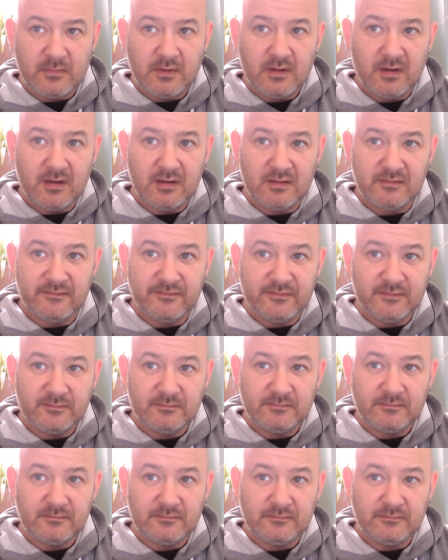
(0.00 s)
of
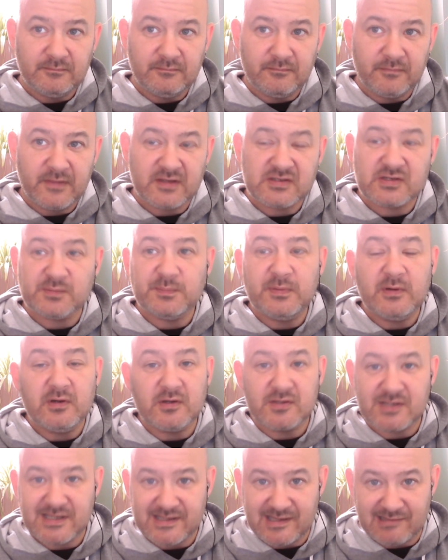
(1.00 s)
the
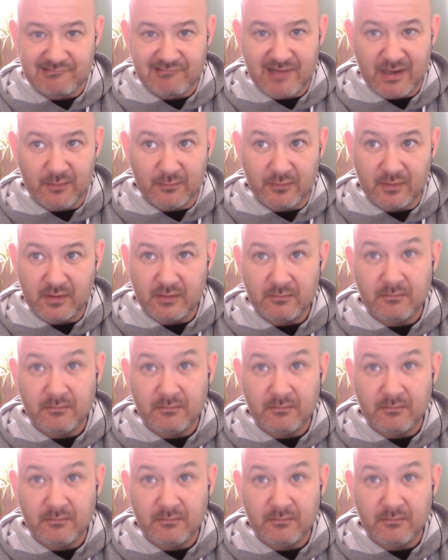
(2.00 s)
support in the ground,